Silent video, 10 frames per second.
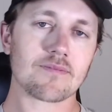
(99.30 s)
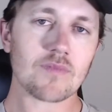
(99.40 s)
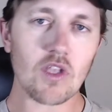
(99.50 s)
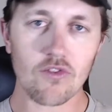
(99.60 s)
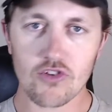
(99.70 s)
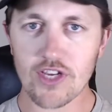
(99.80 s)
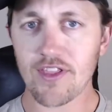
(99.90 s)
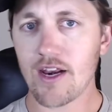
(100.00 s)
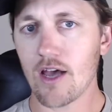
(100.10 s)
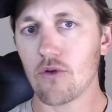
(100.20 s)
So check
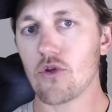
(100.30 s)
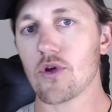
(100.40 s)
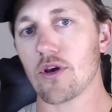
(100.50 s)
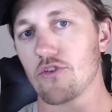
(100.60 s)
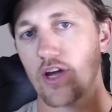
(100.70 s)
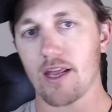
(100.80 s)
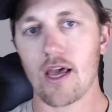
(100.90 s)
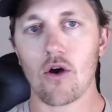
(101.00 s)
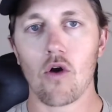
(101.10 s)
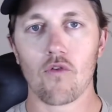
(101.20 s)
that out. You can check it
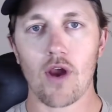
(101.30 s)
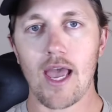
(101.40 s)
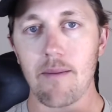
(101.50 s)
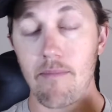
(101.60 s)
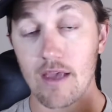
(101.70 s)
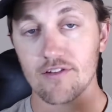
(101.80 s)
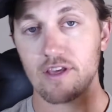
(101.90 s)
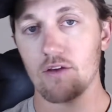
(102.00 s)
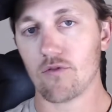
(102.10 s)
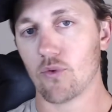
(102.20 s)
out over at
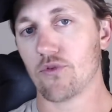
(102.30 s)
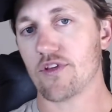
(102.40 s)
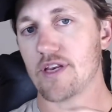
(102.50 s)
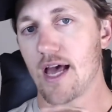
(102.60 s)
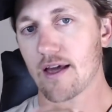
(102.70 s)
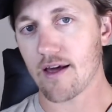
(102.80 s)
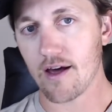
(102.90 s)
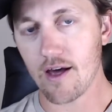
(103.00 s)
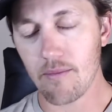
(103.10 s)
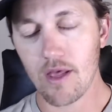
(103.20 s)

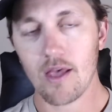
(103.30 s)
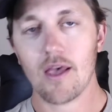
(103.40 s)
MexicanFluency.com.